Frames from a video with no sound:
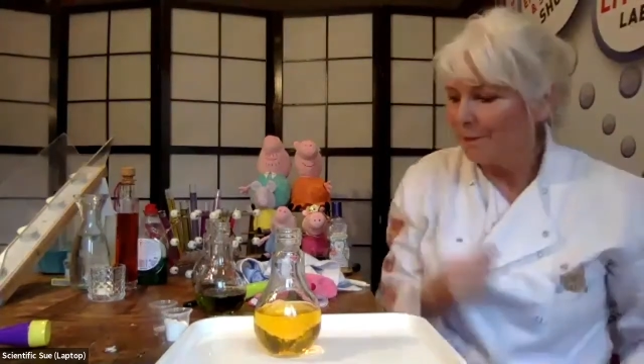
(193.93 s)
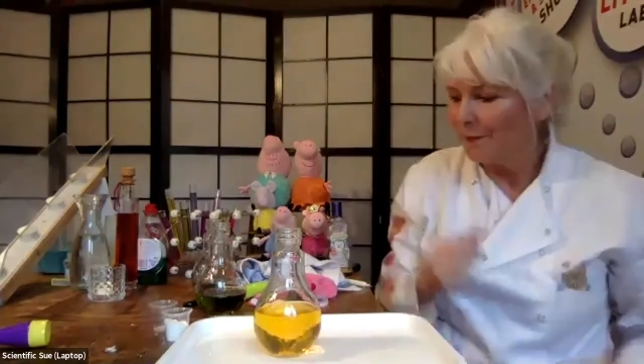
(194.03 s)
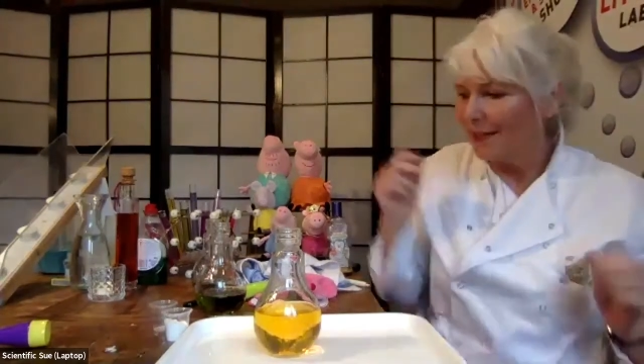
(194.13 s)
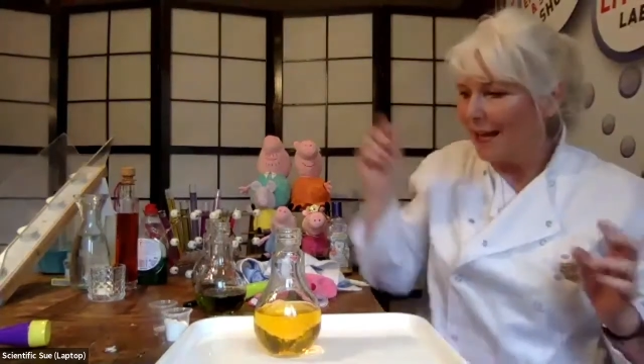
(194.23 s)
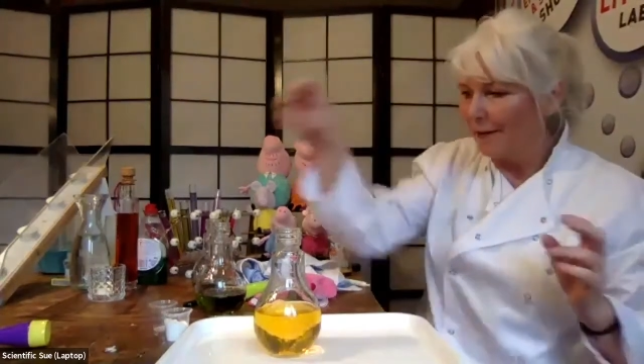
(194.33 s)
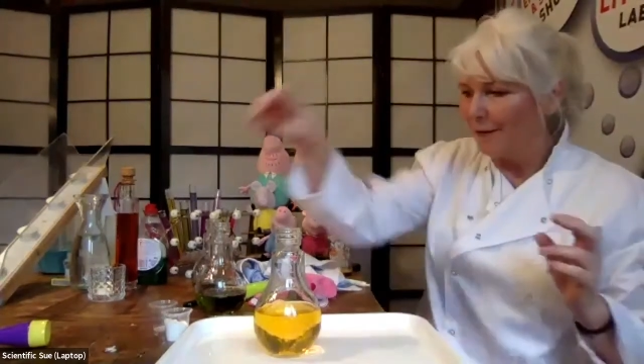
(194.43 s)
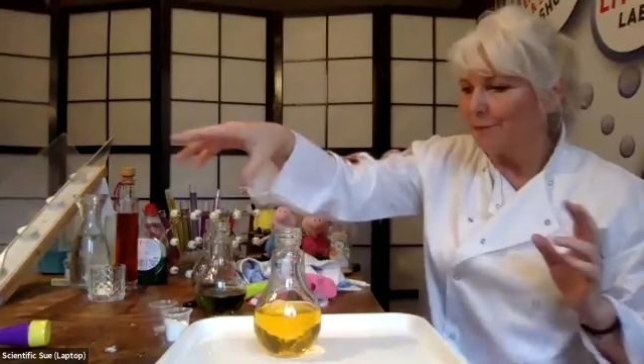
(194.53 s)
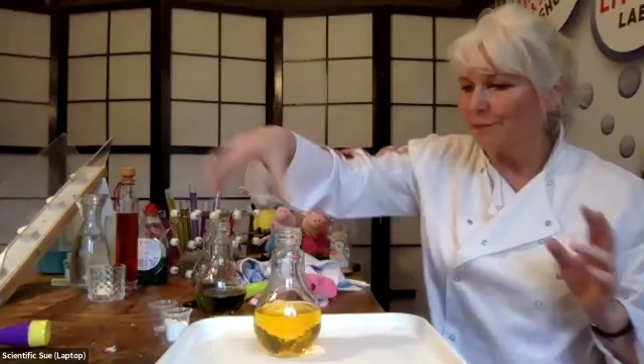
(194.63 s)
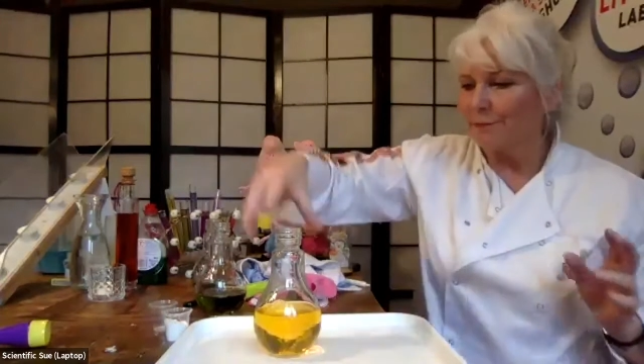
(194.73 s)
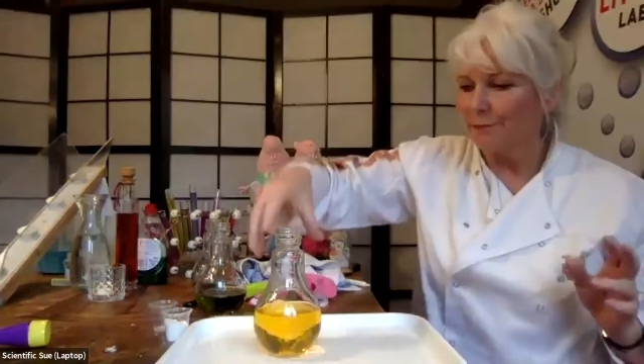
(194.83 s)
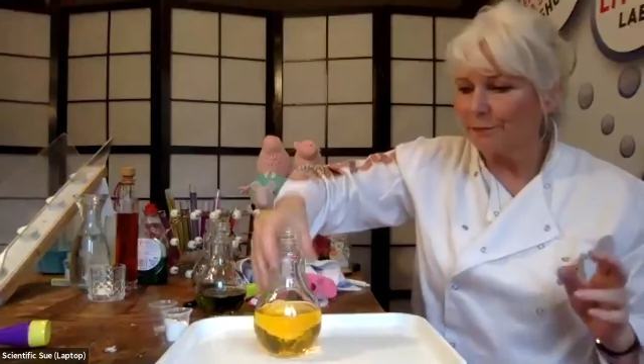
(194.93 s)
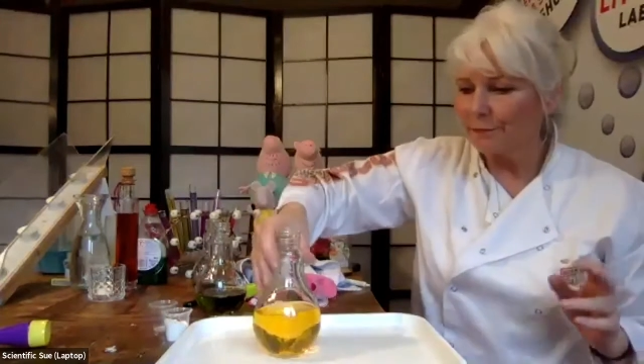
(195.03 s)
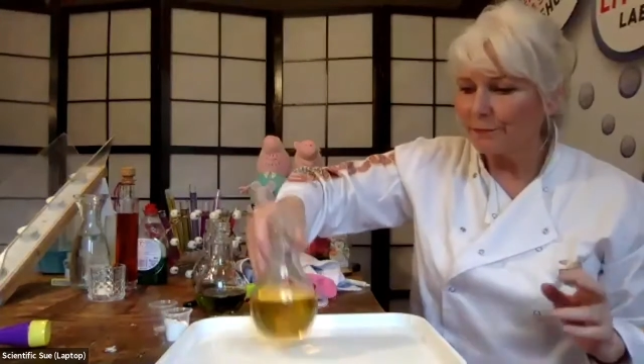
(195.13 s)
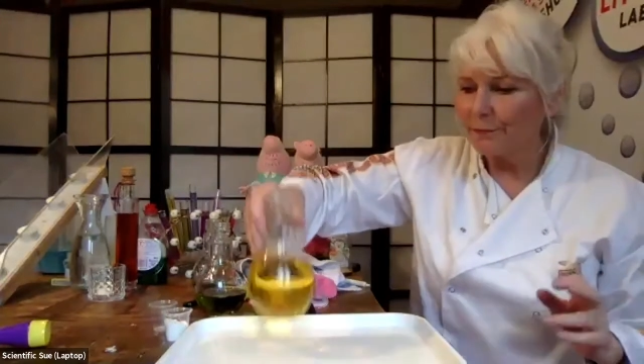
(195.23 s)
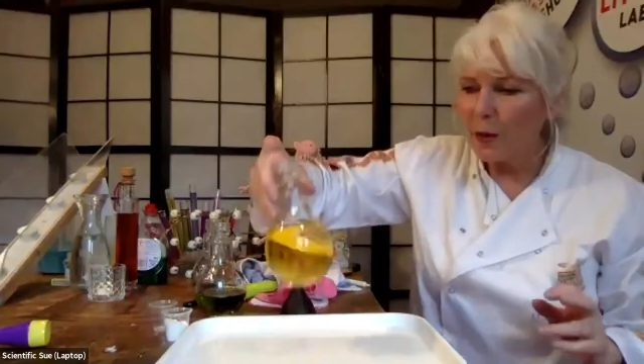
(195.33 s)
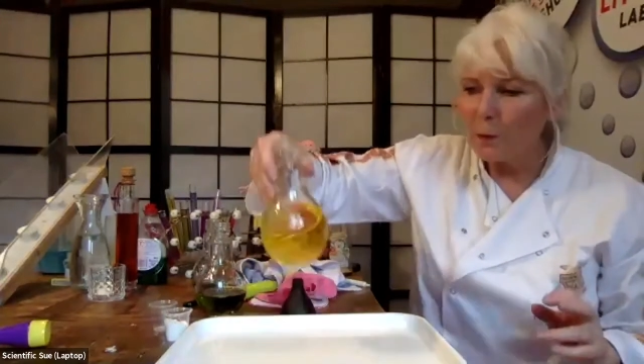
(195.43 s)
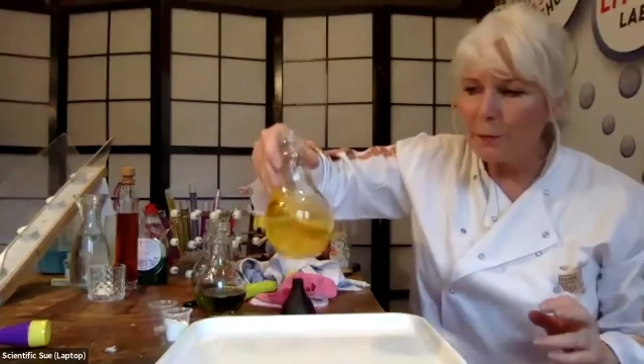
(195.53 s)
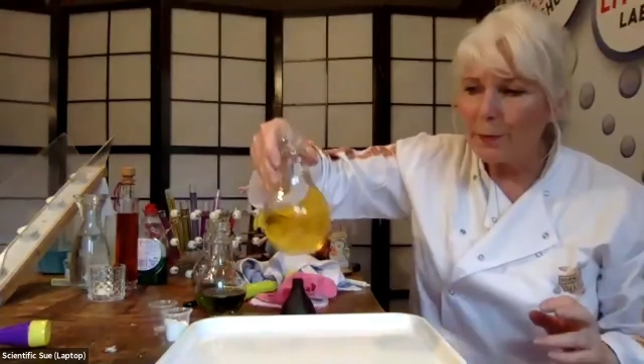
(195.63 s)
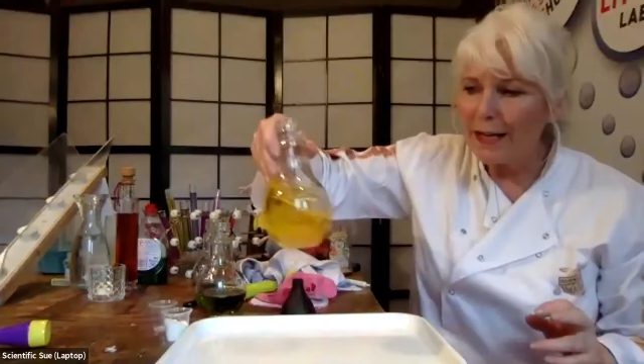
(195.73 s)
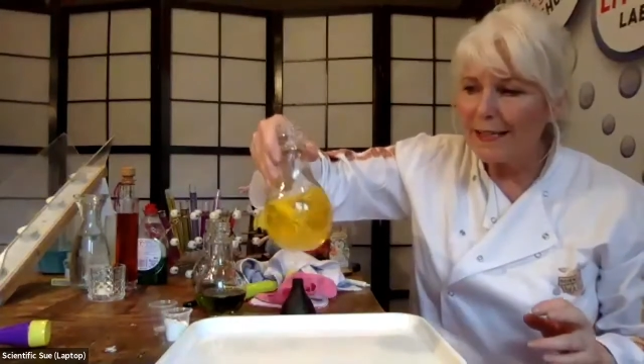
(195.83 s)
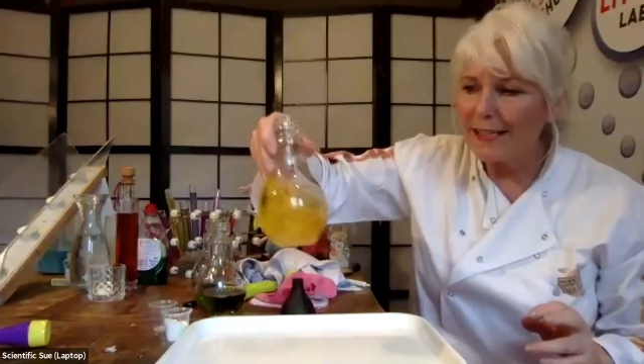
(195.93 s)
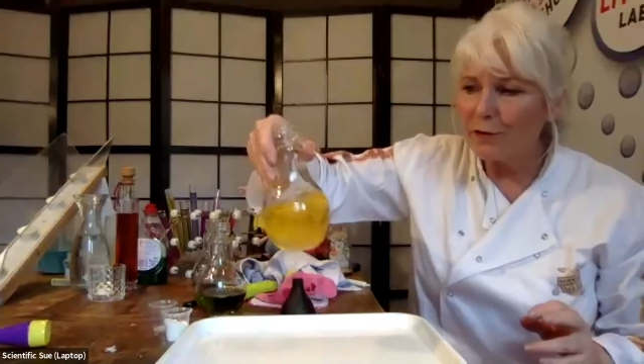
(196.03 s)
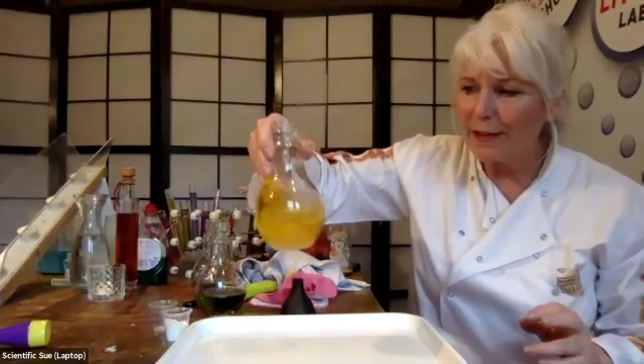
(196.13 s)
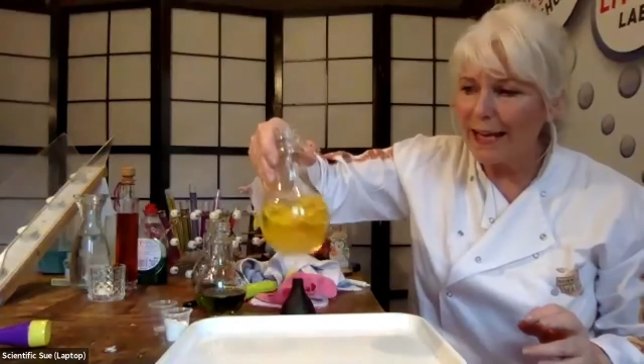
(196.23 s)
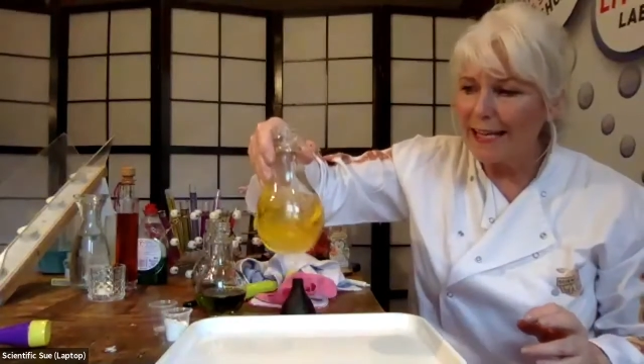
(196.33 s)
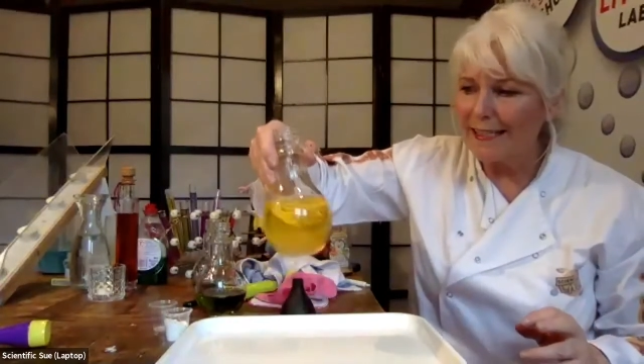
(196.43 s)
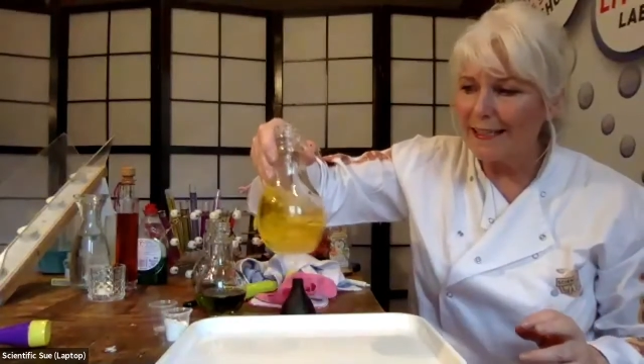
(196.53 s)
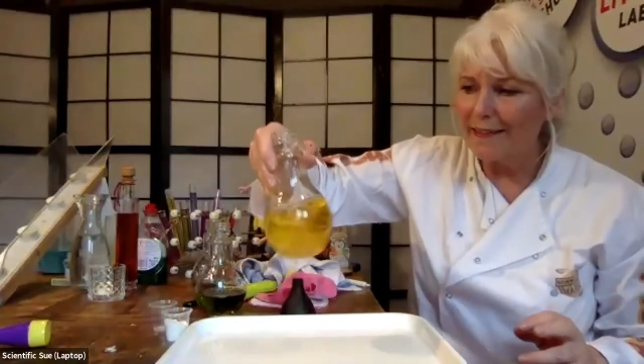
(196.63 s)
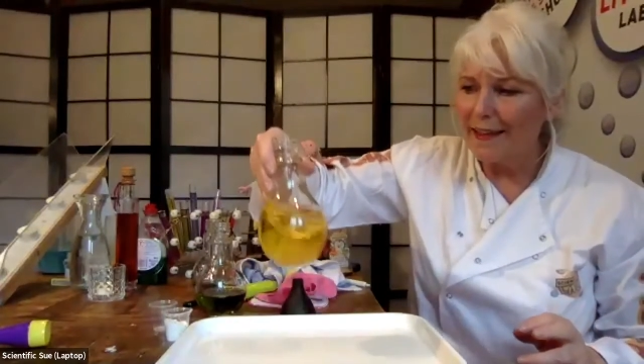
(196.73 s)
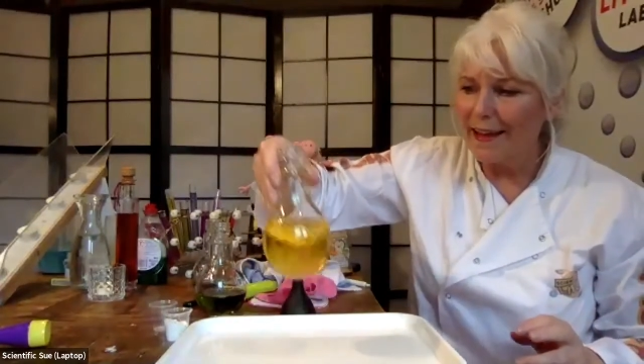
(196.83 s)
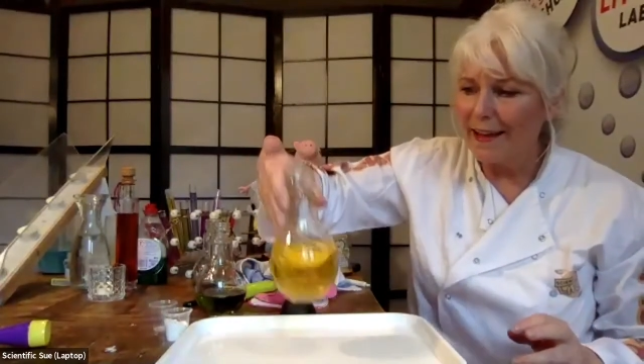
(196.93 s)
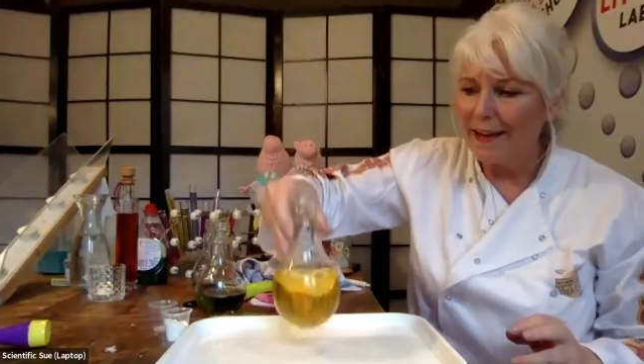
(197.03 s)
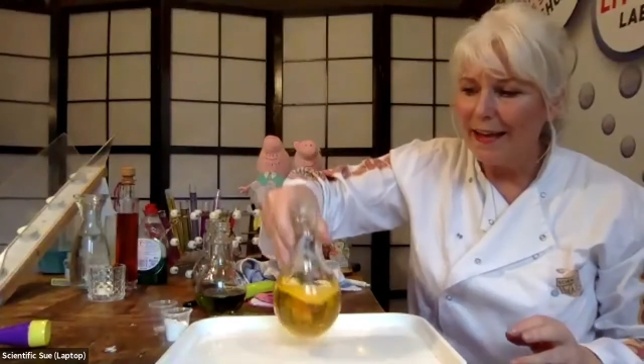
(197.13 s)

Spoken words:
Now, we've put our citric acid in there.